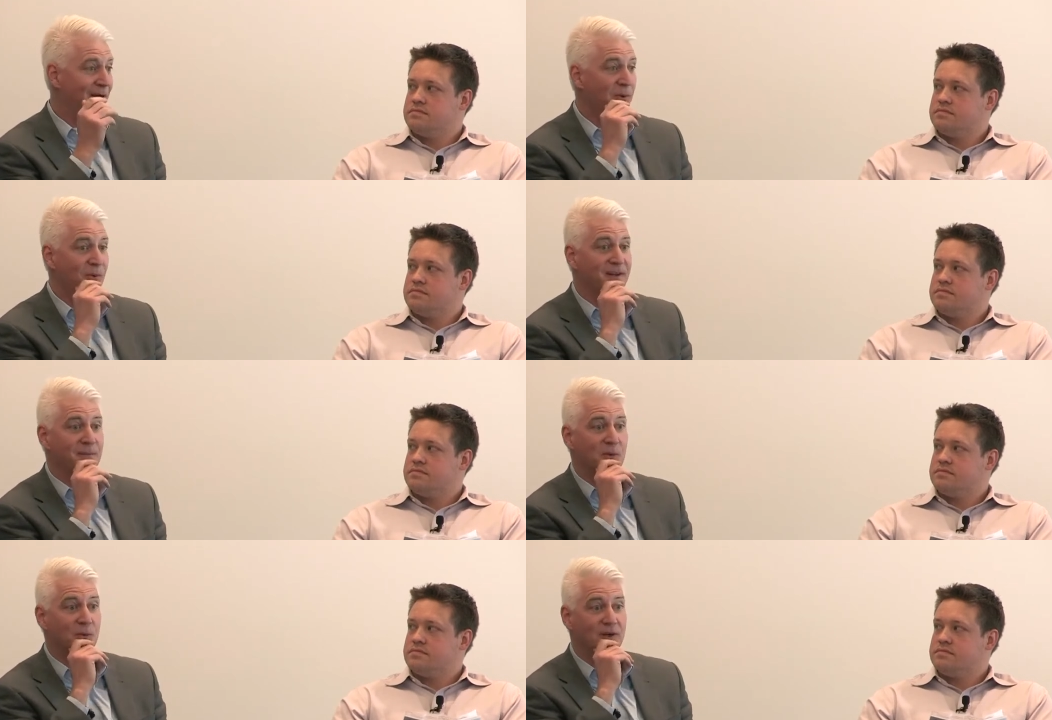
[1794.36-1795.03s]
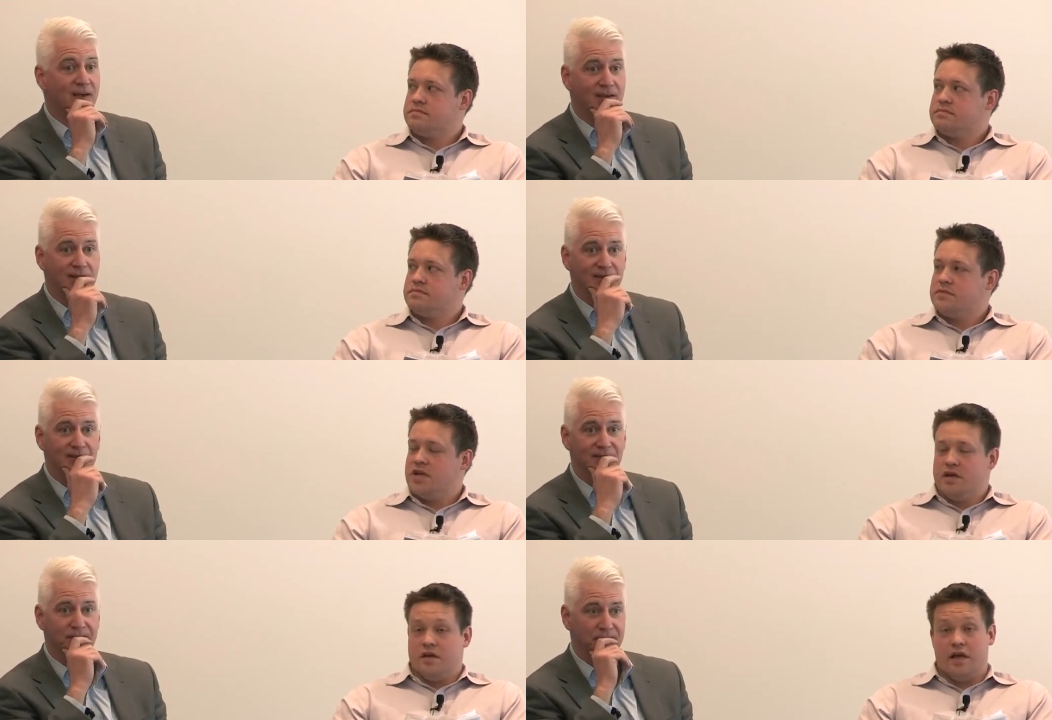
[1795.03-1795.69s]
Speaker 1: how we want them to work.
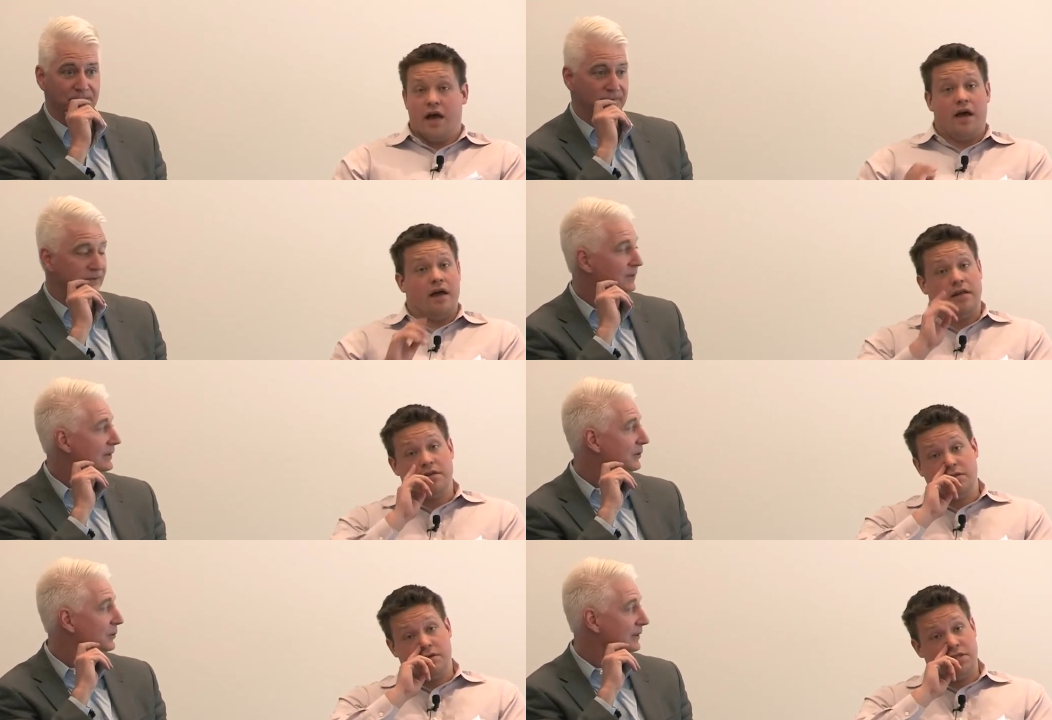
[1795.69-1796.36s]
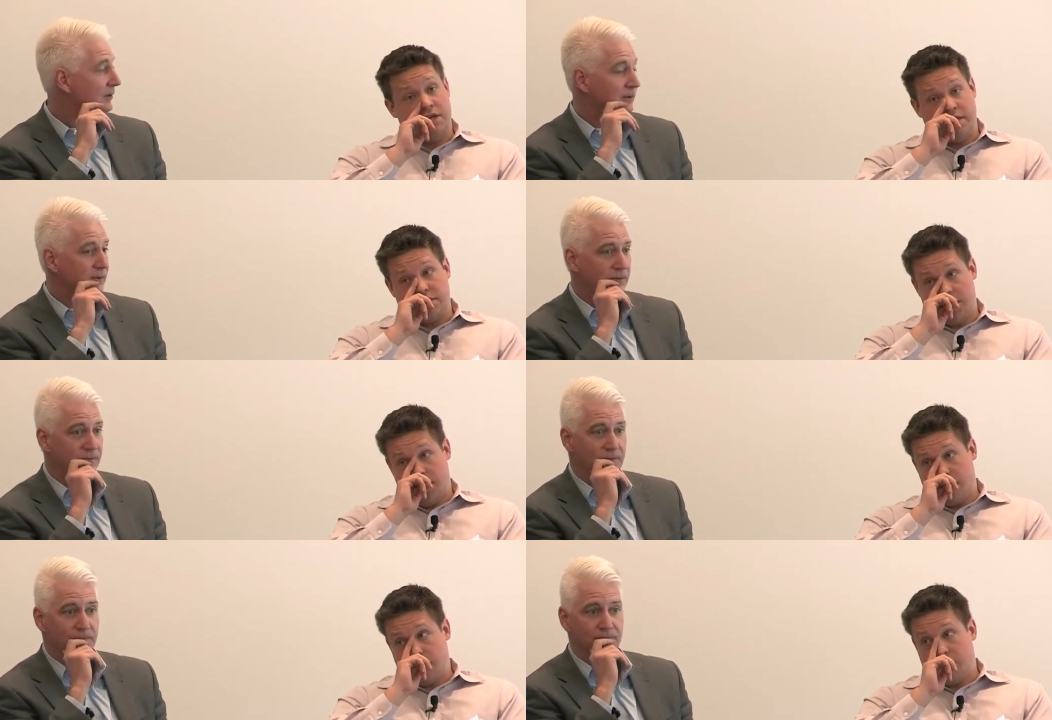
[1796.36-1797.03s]
Speaker 2: Yeah, and there's no chance
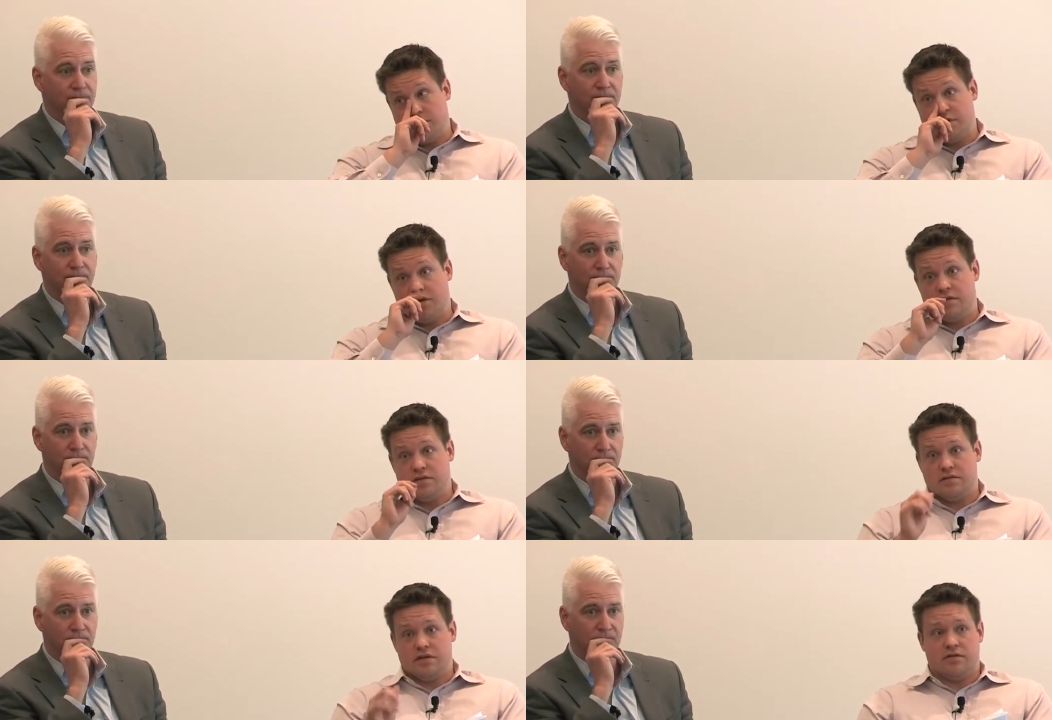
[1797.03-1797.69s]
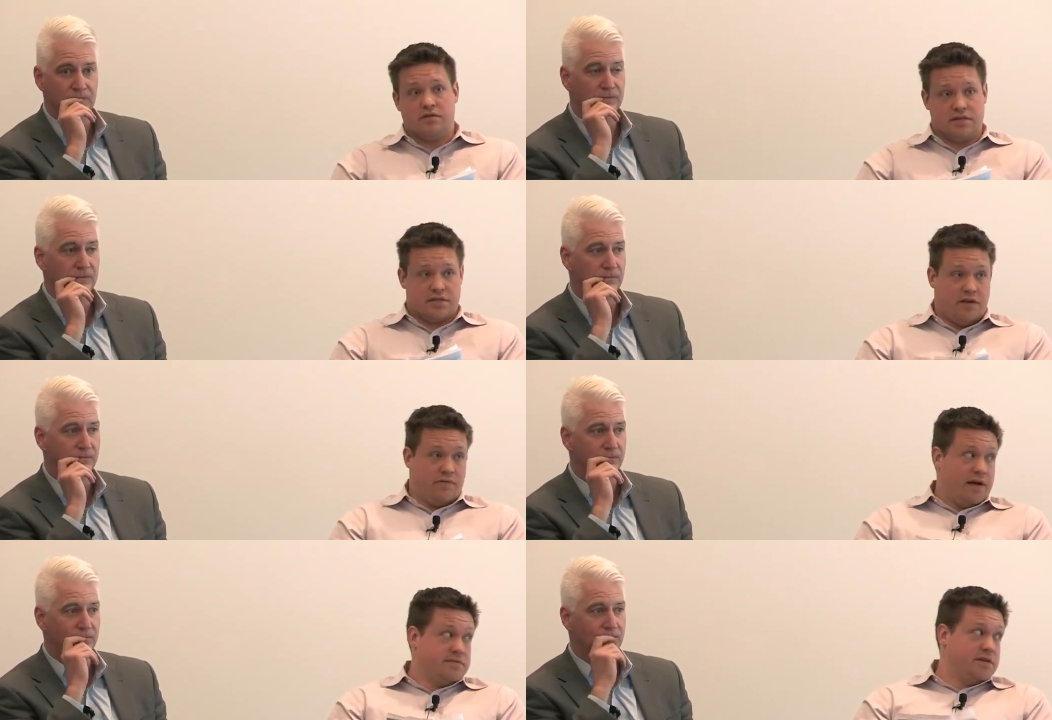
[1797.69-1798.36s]
that crypto in general doesn't
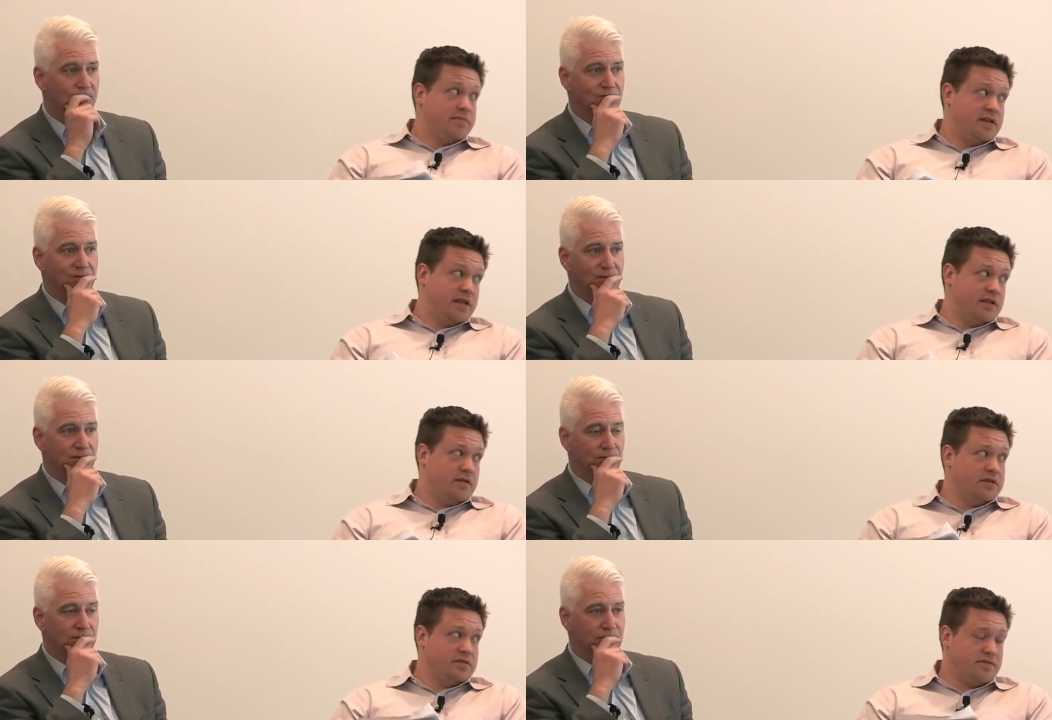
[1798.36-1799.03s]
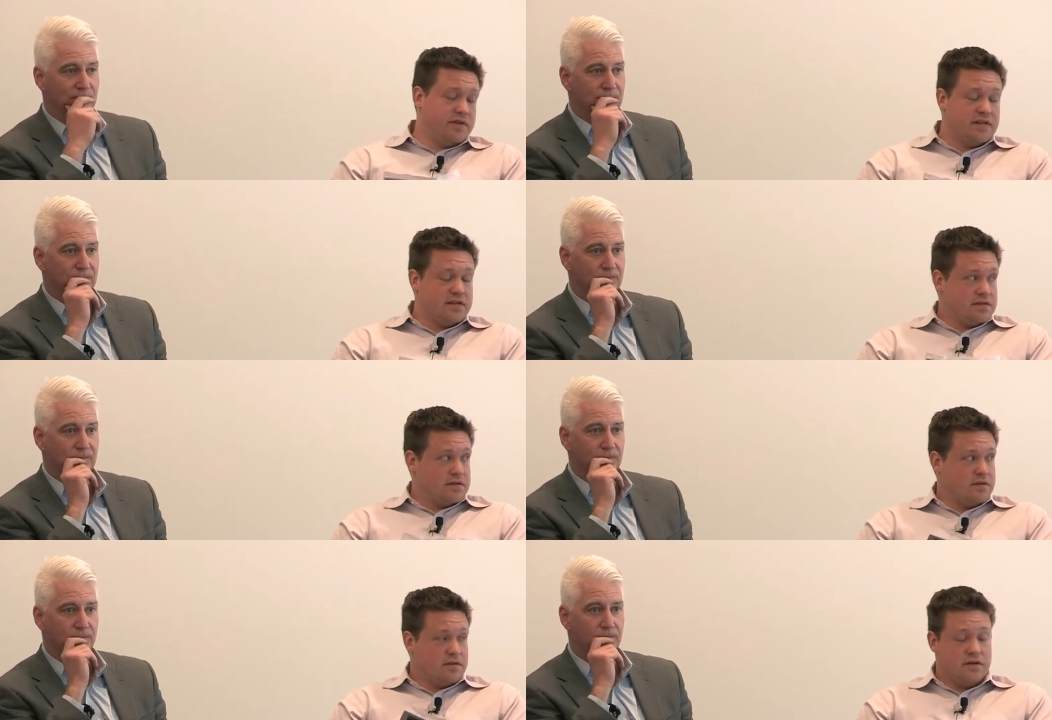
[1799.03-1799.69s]
get wrapped up into that larger fight
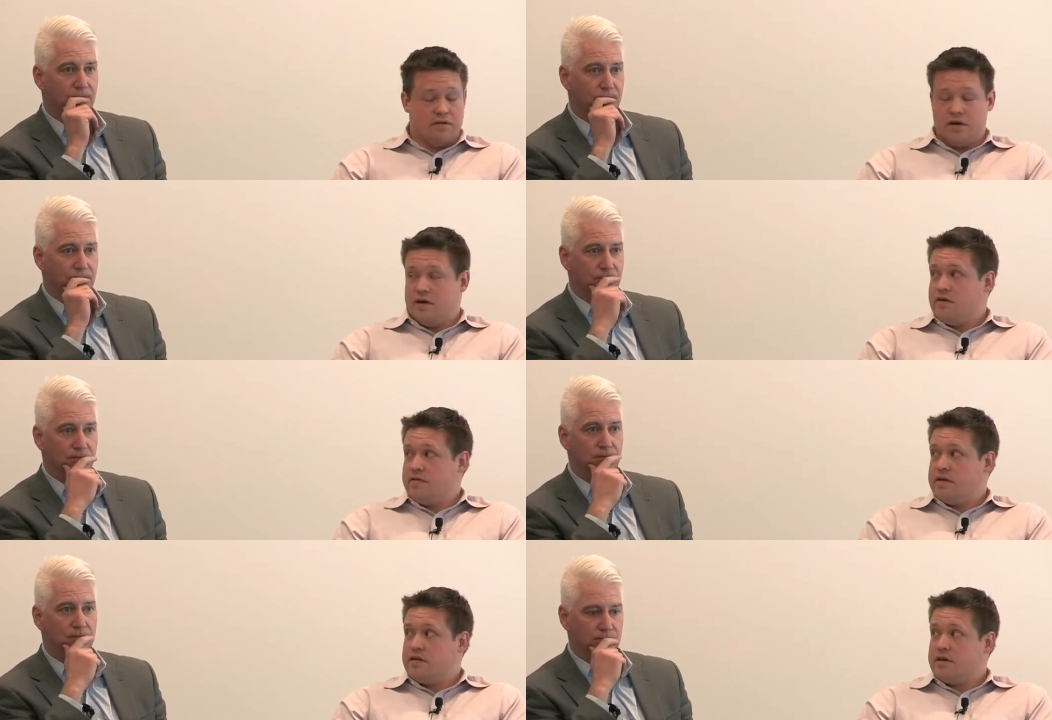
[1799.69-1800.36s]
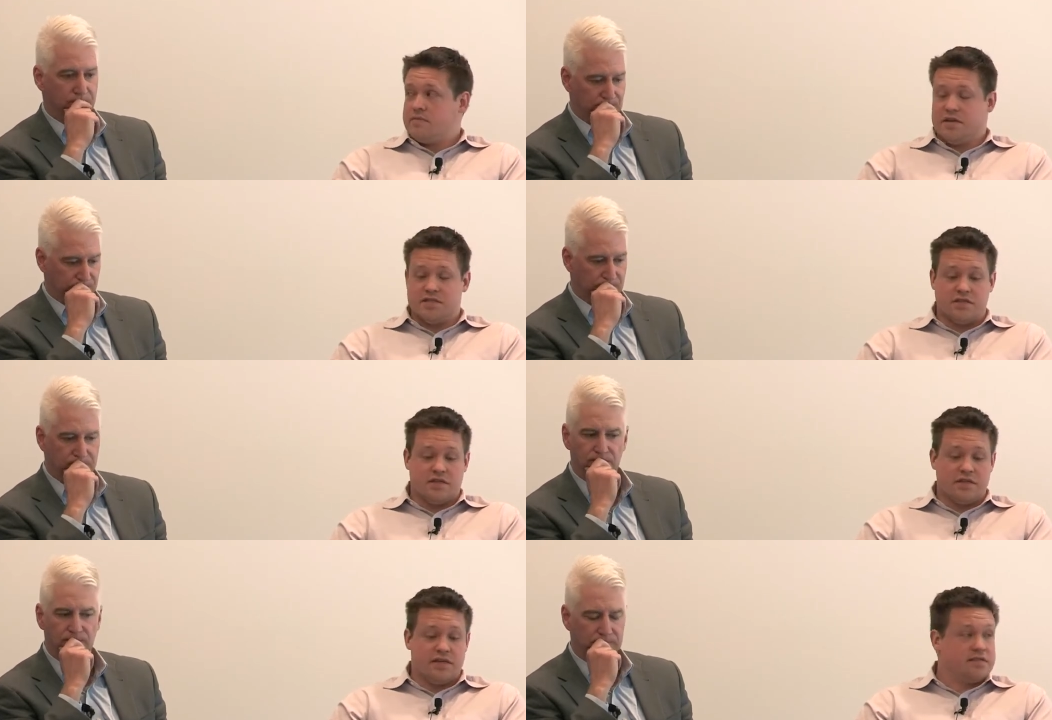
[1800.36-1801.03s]
that's currently going on around like
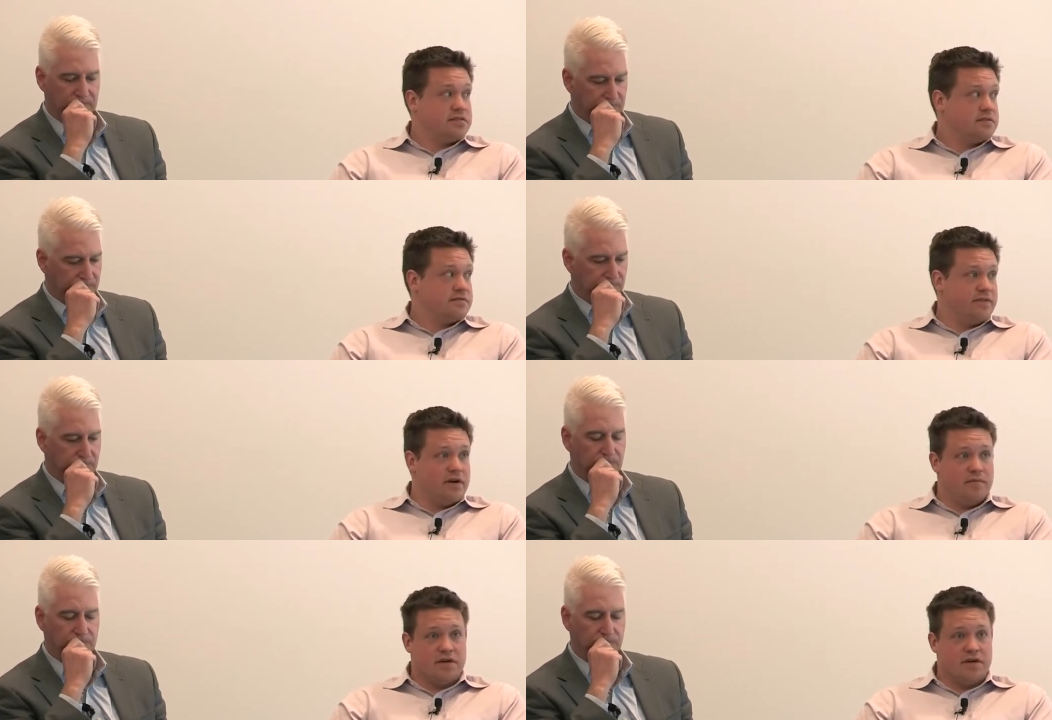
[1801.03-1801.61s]
messaging. That's very